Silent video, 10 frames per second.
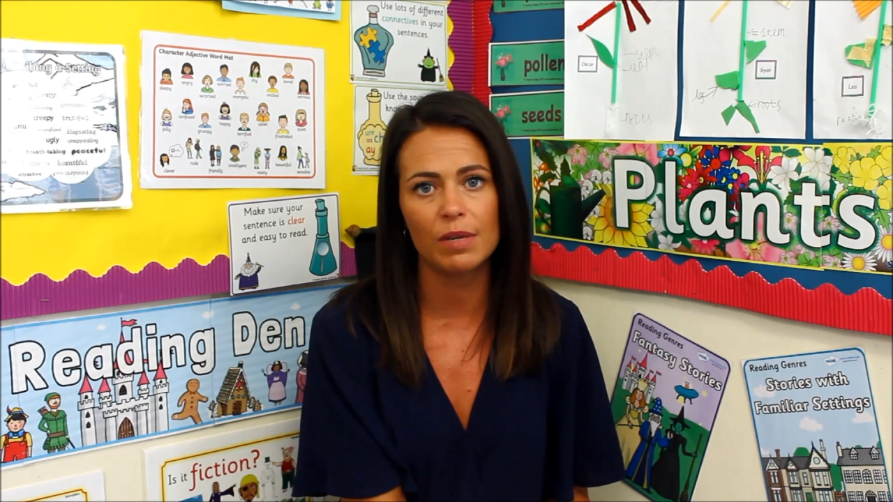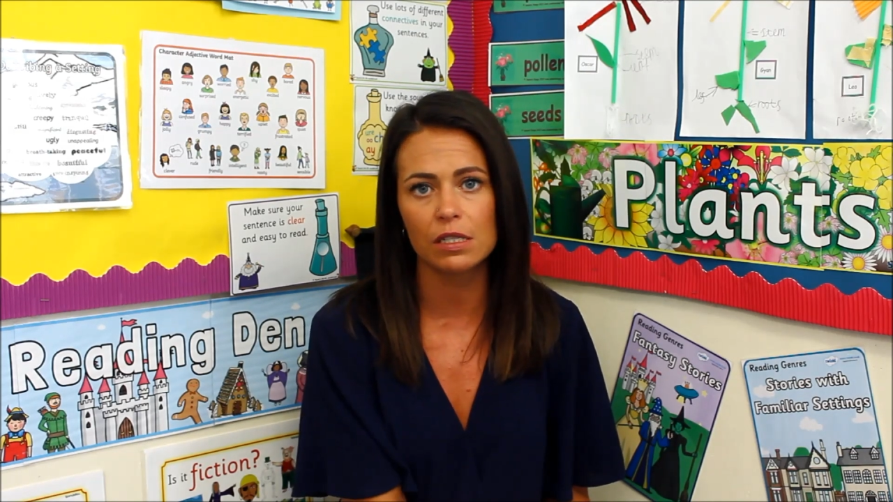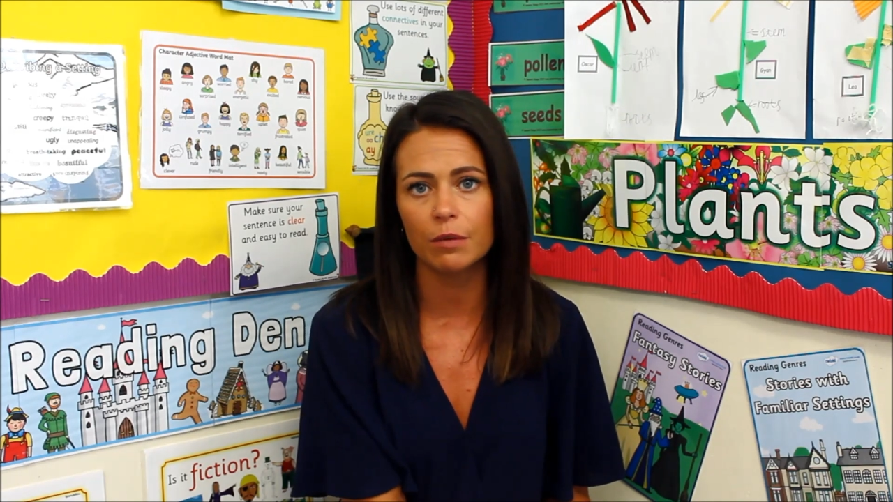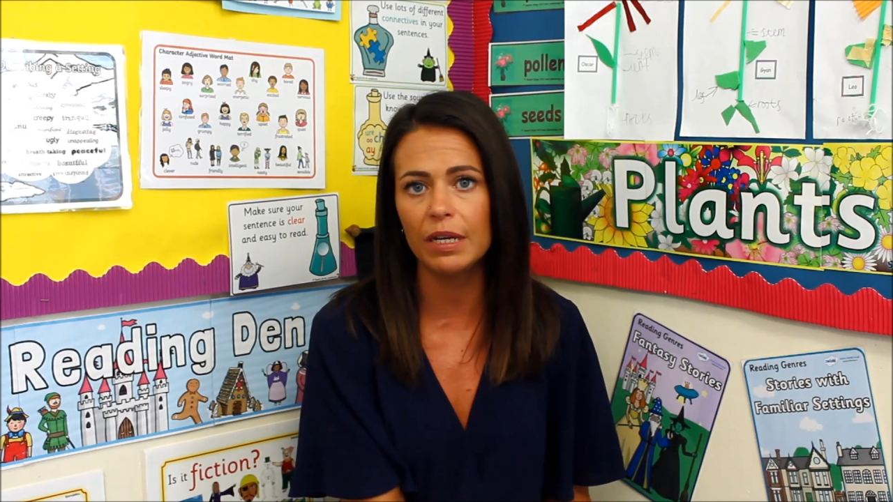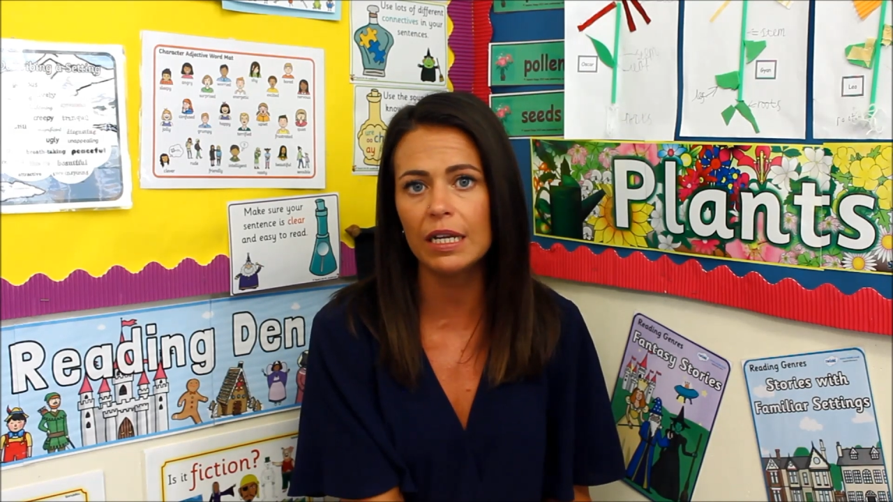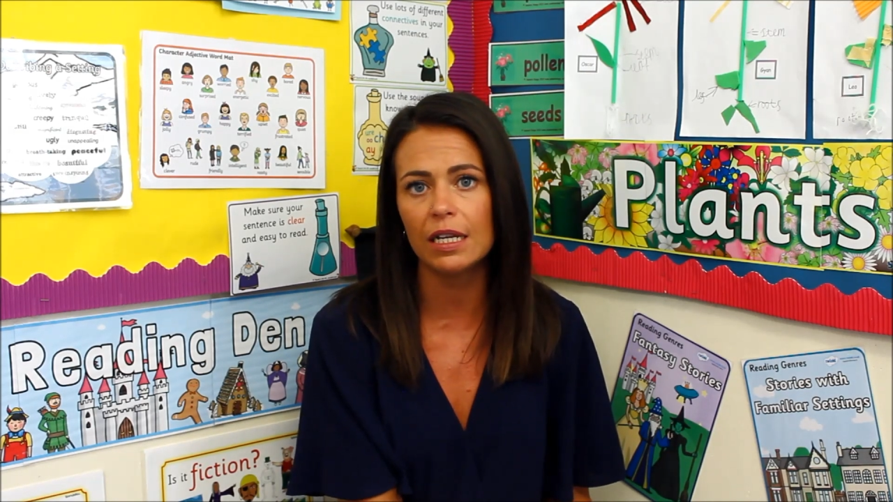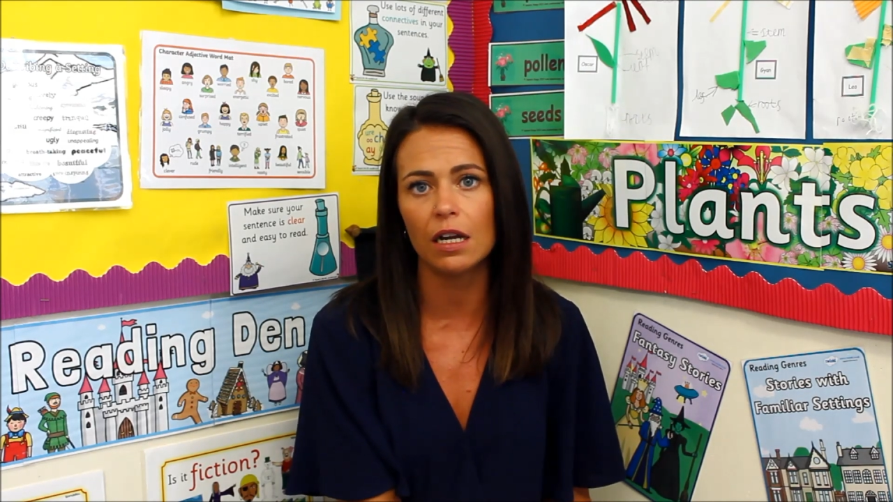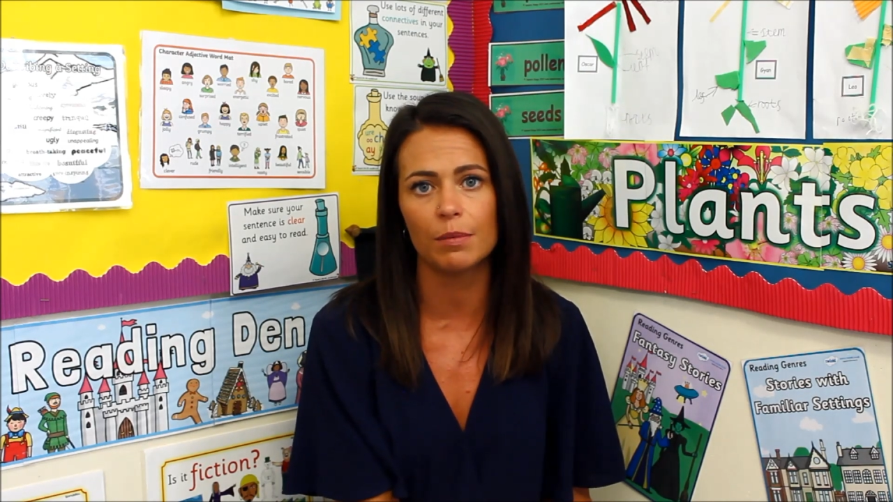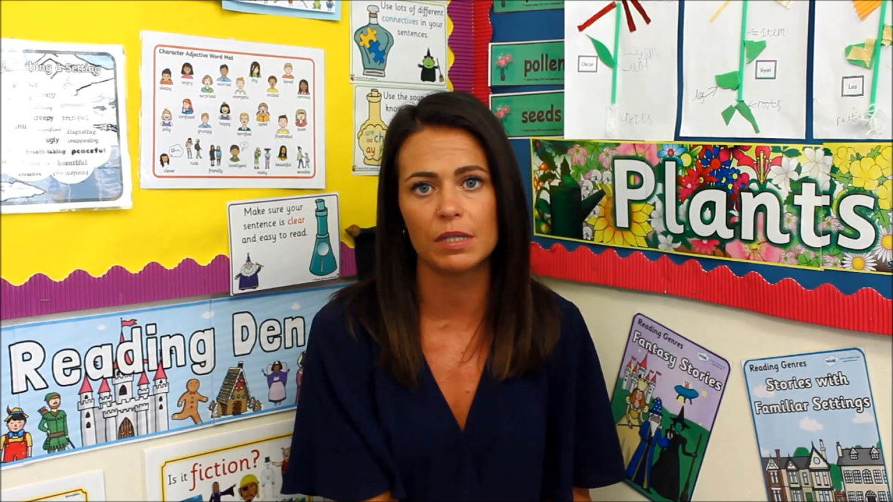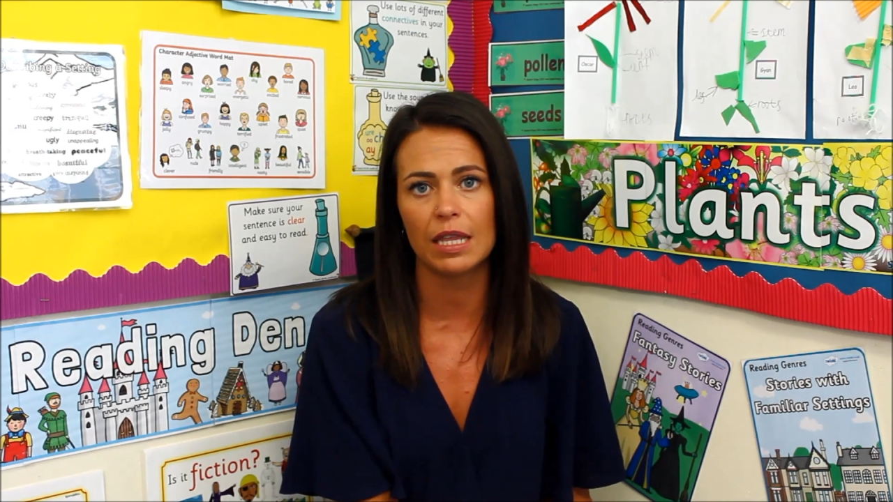It's completely
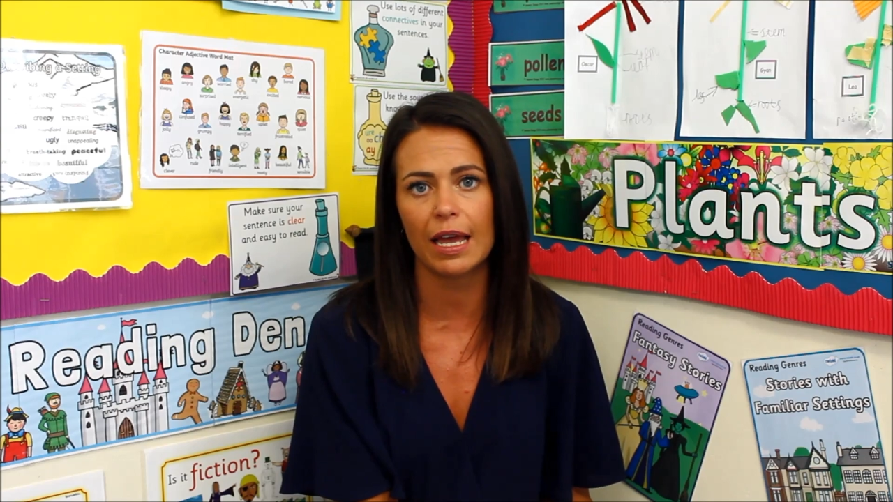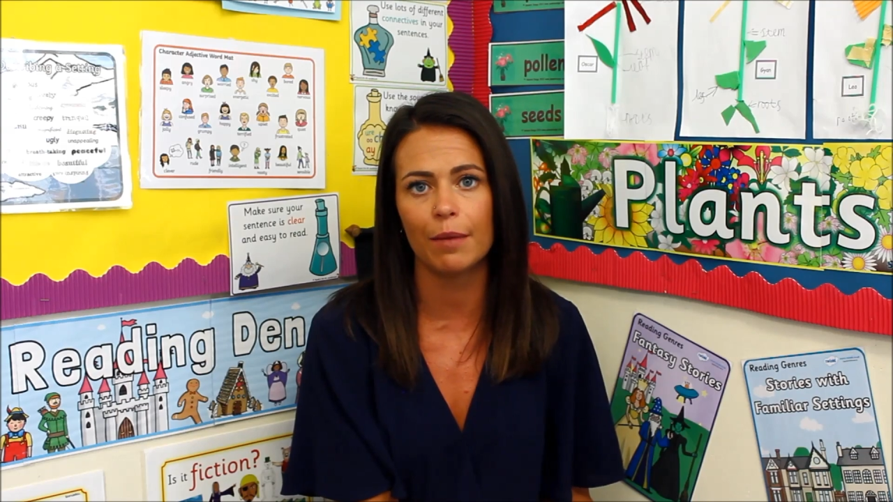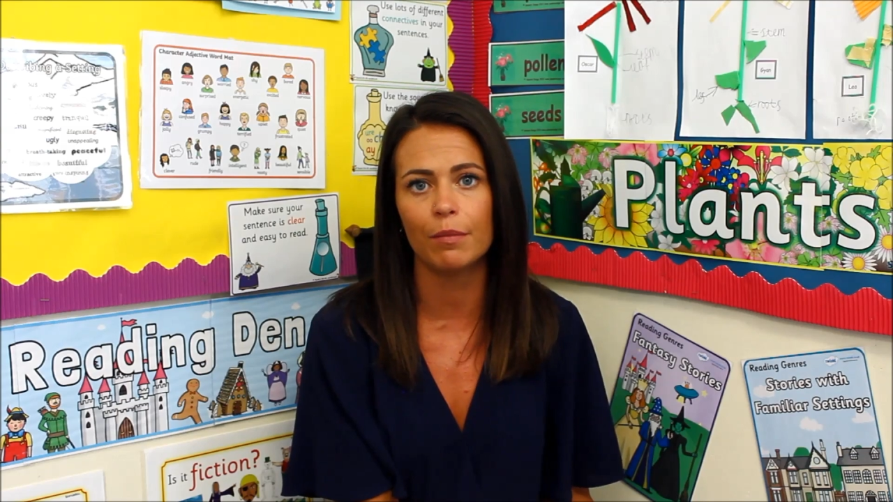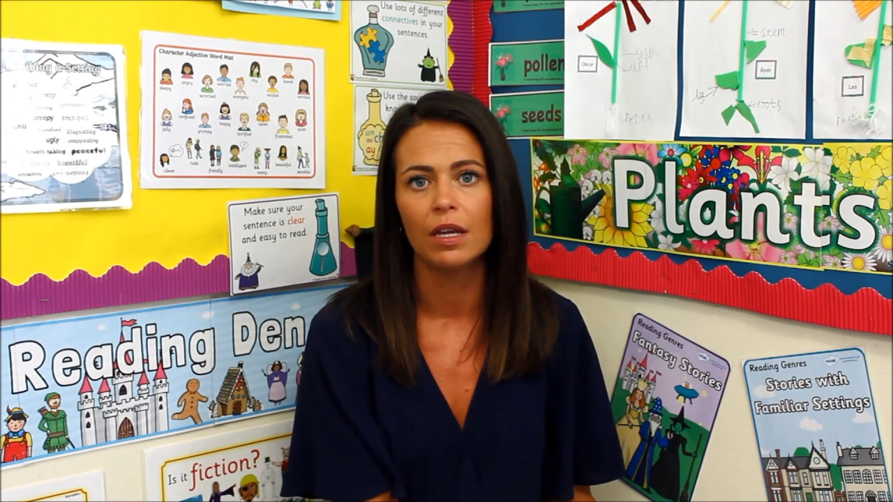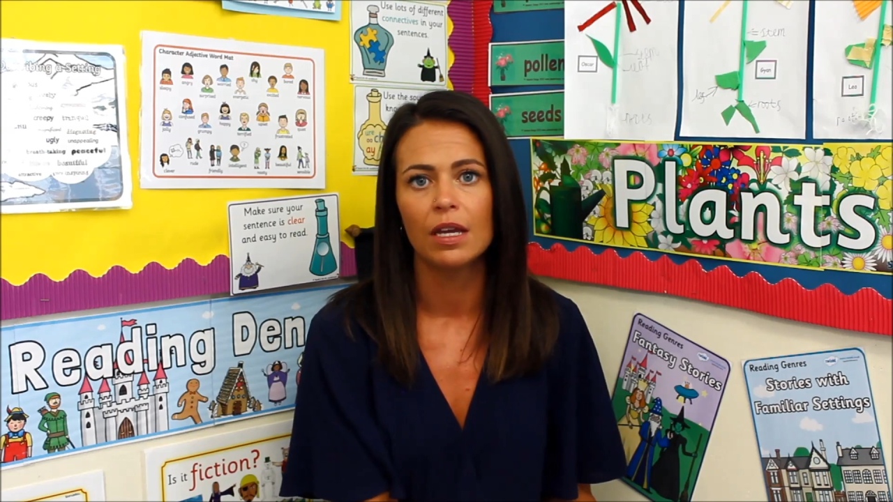up to them.